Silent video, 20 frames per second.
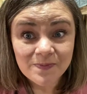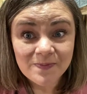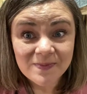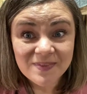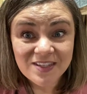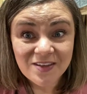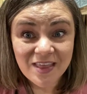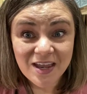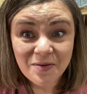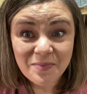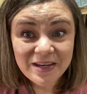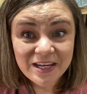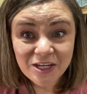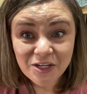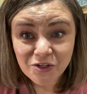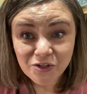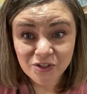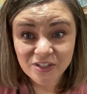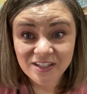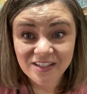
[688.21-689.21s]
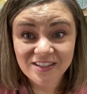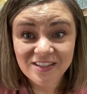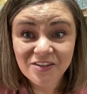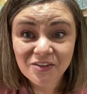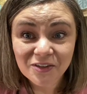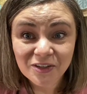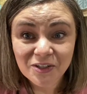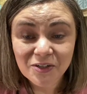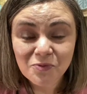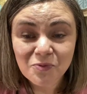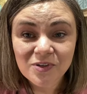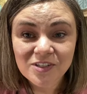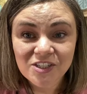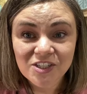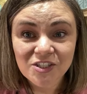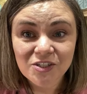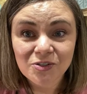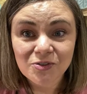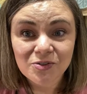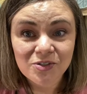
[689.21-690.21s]
So that'll be interesting. You'll learn what
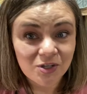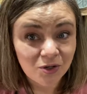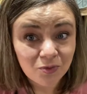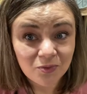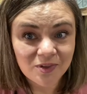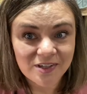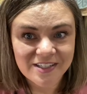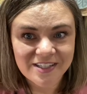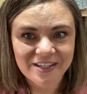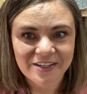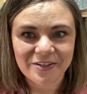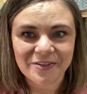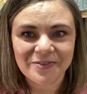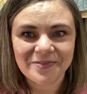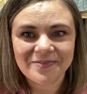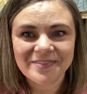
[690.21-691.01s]
you don't want to do.